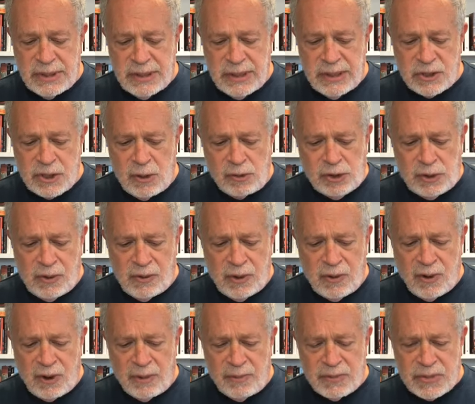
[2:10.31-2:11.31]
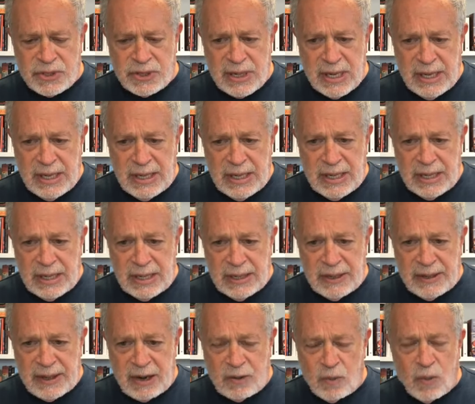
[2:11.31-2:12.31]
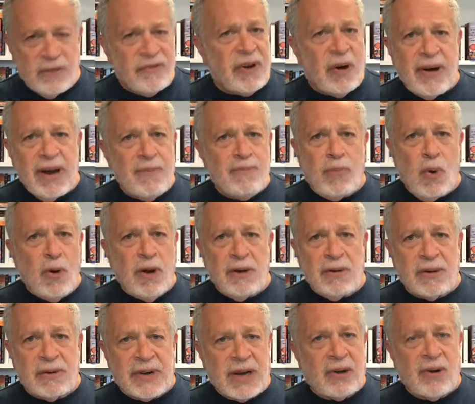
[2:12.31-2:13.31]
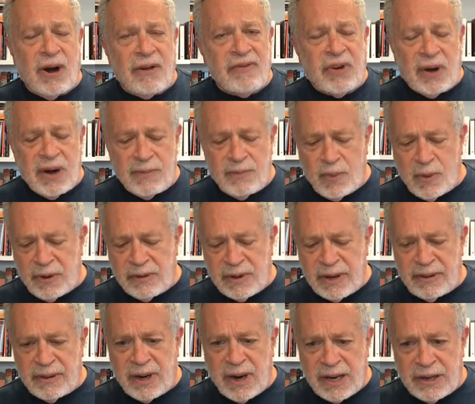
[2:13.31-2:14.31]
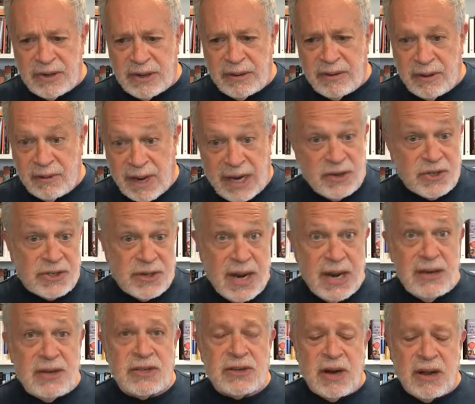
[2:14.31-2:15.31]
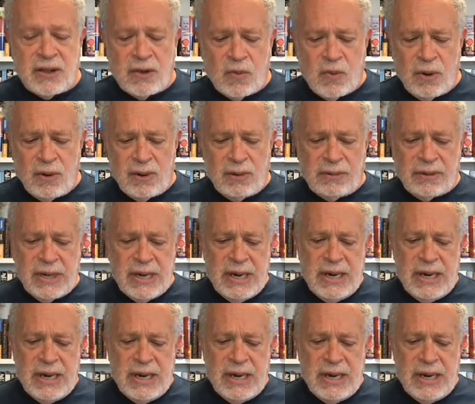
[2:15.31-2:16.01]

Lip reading: Social norms that were very important and are very important in the United States and the world.